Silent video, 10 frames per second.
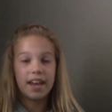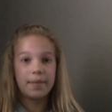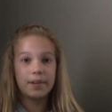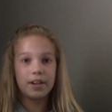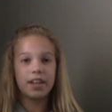
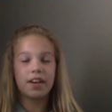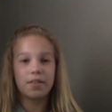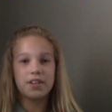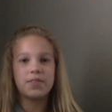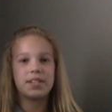and we were all like
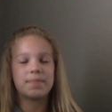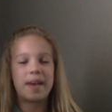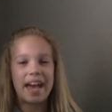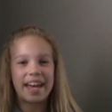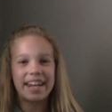oh no it's
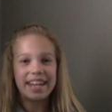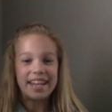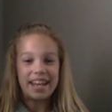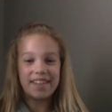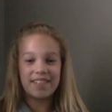mad
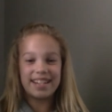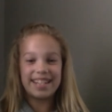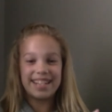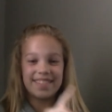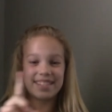and my
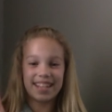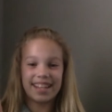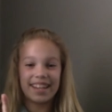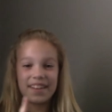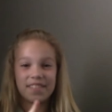teacher was
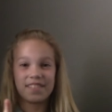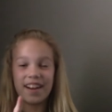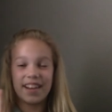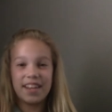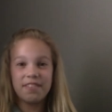like
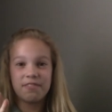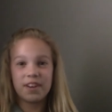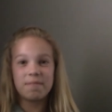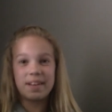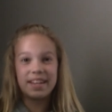running
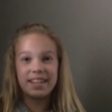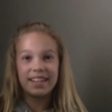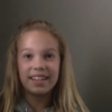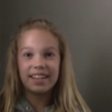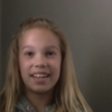from
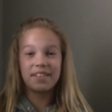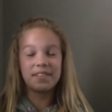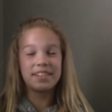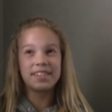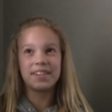it it
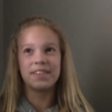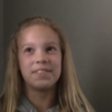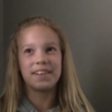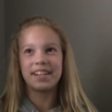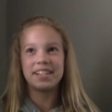was so
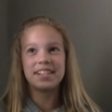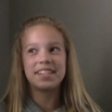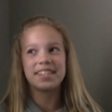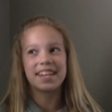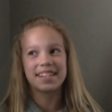funny
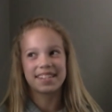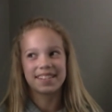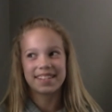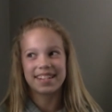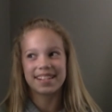she's so
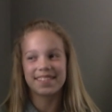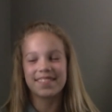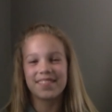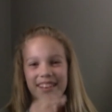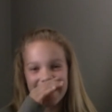scared of
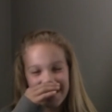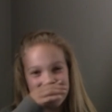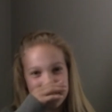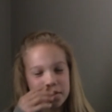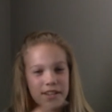him and
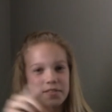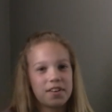she was just like